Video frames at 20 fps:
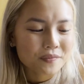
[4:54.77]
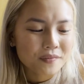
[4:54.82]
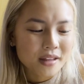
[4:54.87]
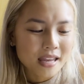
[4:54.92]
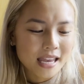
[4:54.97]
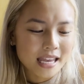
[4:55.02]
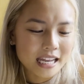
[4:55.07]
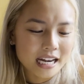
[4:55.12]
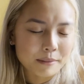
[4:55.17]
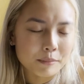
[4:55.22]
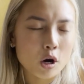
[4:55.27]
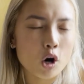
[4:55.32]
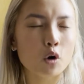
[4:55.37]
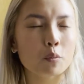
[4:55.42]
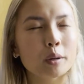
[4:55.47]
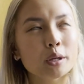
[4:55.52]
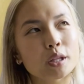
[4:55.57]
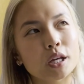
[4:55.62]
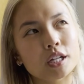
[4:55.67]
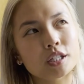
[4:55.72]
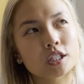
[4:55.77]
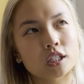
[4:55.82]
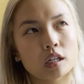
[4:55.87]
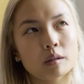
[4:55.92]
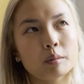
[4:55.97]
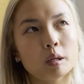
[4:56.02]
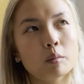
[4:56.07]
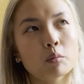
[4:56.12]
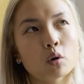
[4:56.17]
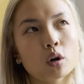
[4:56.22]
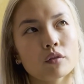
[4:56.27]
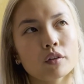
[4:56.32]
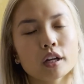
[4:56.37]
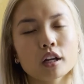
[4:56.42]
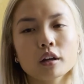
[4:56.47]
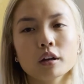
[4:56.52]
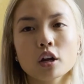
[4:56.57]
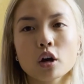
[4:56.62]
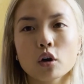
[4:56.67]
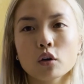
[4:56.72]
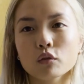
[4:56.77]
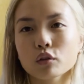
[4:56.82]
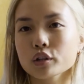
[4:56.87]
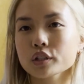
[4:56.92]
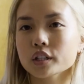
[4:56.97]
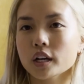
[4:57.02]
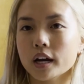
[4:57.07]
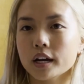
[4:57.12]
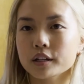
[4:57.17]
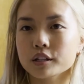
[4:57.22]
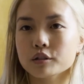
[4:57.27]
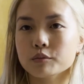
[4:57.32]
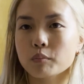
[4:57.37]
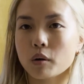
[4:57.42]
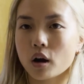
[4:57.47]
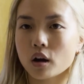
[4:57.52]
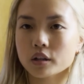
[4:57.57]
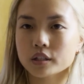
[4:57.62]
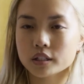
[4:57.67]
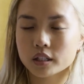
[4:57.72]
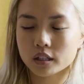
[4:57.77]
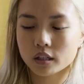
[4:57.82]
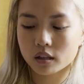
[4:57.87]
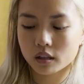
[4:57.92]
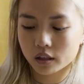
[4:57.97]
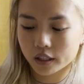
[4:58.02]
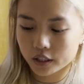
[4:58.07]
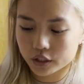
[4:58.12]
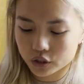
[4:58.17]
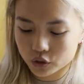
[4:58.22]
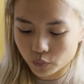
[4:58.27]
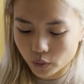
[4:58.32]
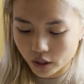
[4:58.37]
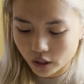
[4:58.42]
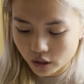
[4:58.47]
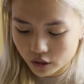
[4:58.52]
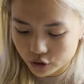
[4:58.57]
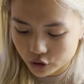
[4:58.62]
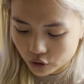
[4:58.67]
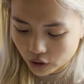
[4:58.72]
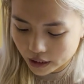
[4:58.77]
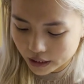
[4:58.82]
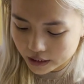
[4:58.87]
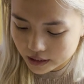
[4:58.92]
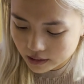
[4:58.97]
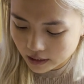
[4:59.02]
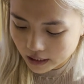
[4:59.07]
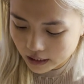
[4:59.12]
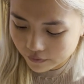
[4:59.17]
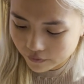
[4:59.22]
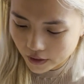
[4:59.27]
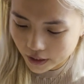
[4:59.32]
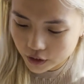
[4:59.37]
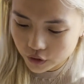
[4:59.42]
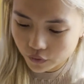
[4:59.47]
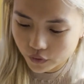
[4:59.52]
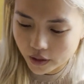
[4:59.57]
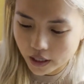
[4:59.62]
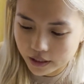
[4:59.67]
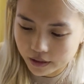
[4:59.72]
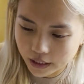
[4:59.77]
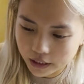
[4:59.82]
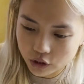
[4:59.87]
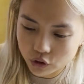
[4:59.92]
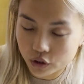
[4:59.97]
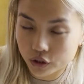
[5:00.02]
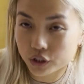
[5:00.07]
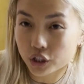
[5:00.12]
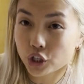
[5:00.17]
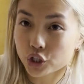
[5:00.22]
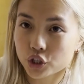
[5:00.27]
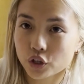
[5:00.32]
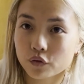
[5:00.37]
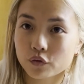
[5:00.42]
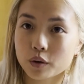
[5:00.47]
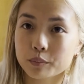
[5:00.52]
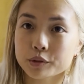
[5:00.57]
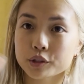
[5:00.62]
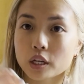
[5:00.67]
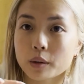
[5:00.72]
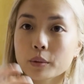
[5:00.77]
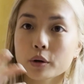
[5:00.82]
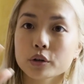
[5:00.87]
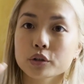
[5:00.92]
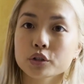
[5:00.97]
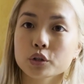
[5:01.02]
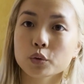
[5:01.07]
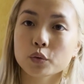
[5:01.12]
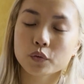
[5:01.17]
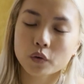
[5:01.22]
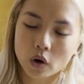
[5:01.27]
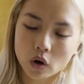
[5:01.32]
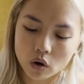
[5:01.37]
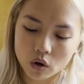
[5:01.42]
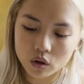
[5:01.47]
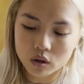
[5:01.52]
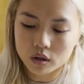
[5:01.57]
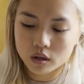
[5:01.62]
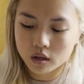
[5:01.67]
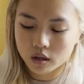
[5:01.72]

And I'm hoping that it's going to be more of like an oversized boxy lace sweater so that it's kind of nice for that like transition from summer to fall.